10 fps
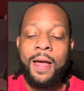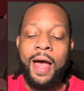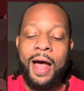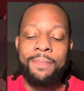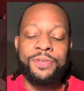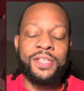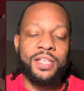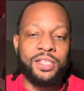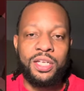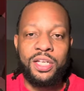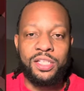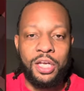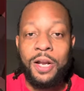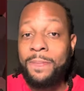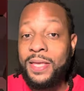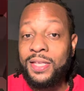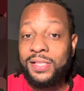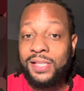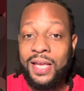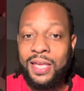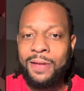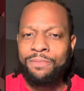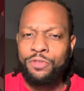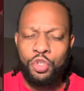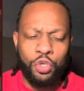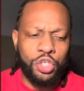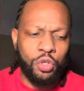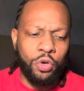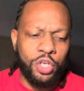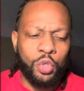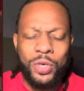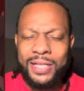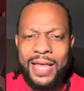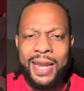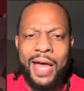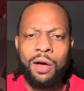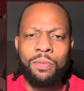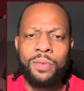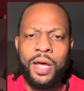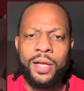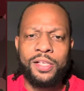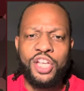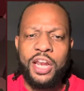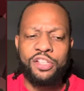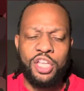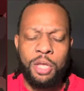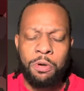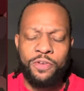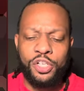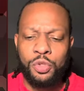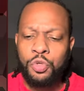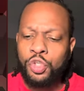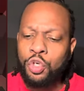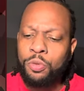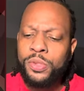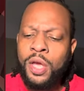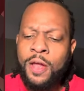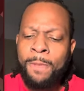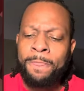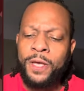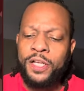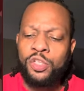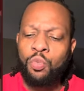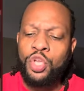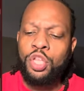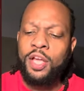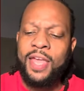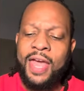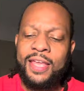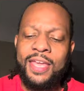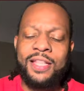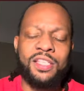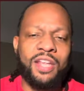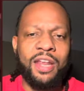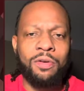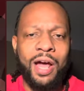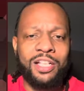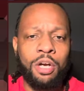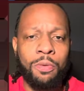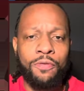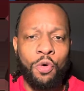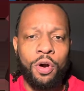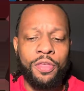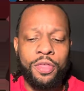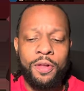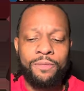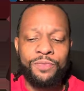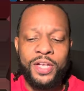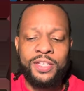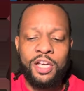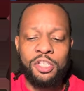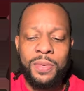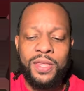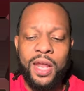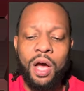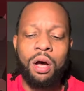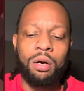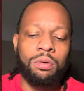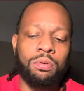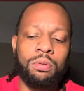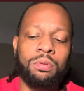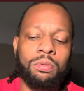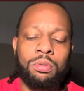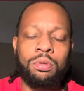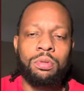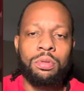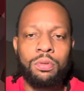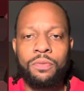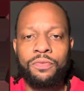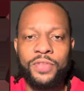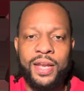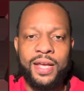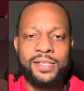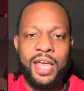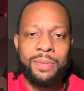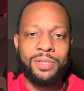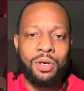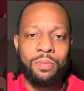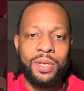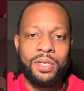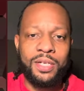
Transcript: I'm sensing it's going to be the second. George Stoller tweeted that out, and uh, shout out to him over there, Sooner Scoops. Because when you look at it, Kent State on October 4th, that tells me that, oh, that next game is going to be, then